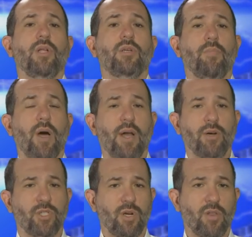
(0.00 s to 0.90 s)
to
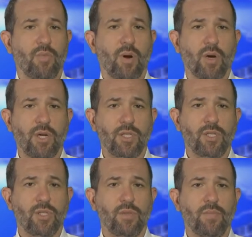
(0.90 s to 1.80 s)
buyers in other
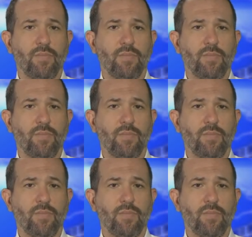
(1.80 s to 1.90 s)
markets.